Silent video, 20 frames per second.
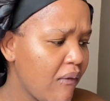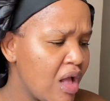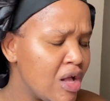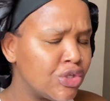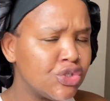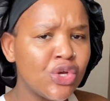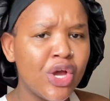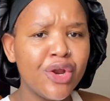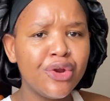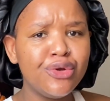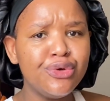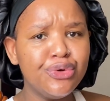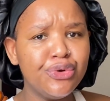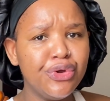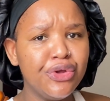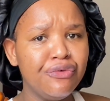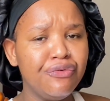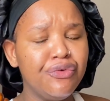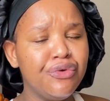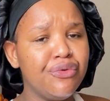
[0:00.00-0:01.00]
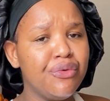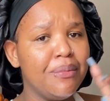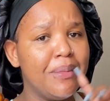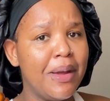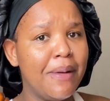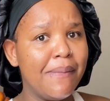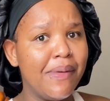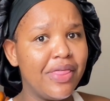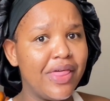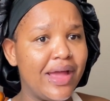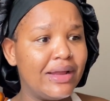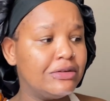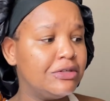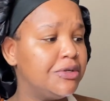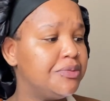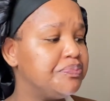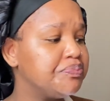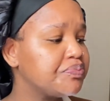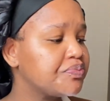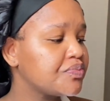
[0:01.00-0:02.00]
So I don't know if you remember
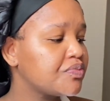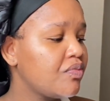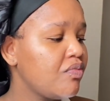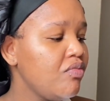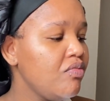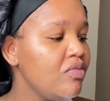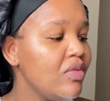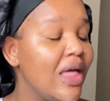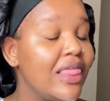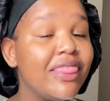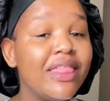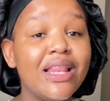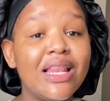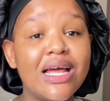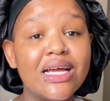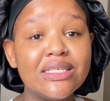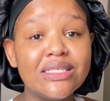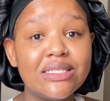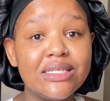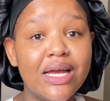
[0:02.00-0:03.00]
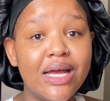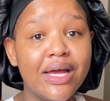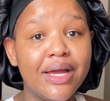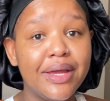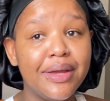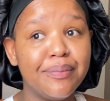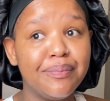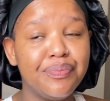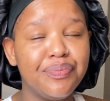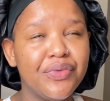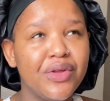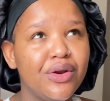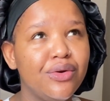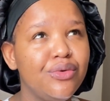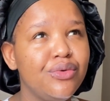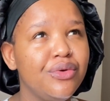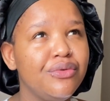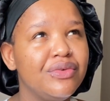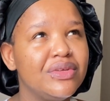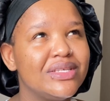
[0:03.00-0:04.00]
that the last time, I don't
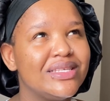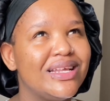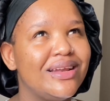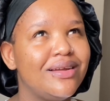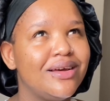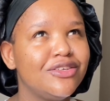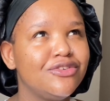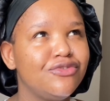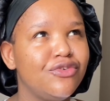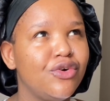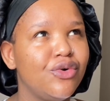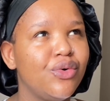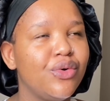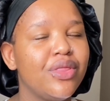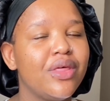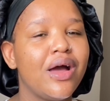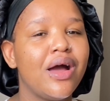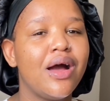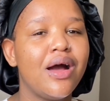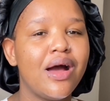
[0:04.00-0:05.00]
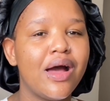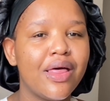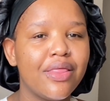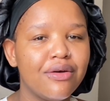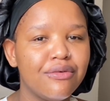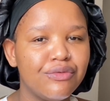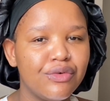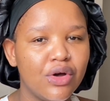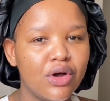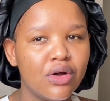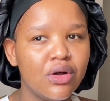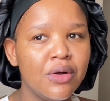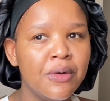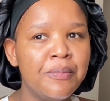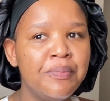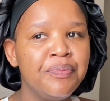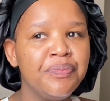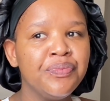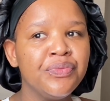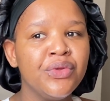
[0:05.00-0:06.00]
know if it's the last vlog or the other vlog,
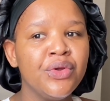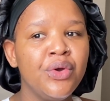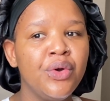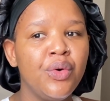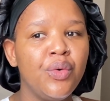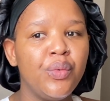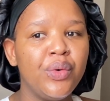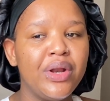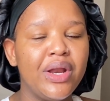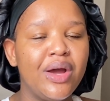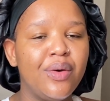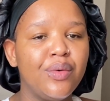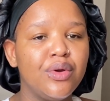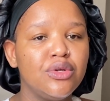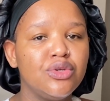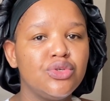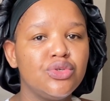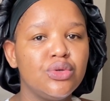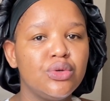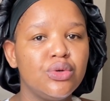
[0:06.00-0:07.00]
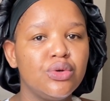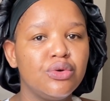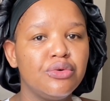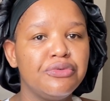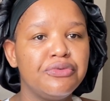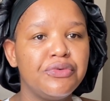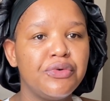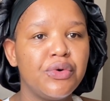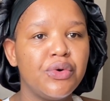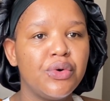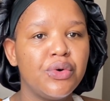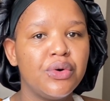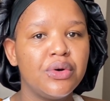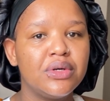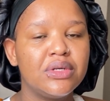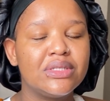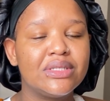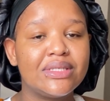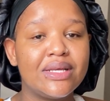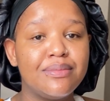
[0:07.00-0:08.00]
when I went to look
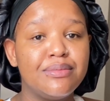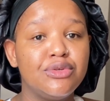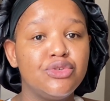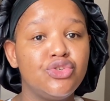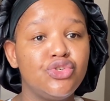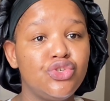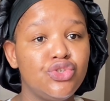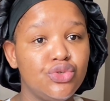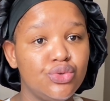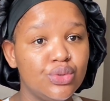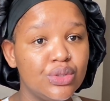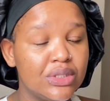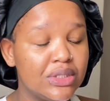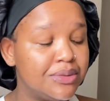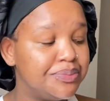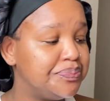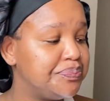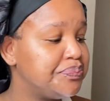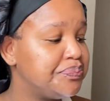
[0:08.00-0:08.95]
for Sammy's shoes.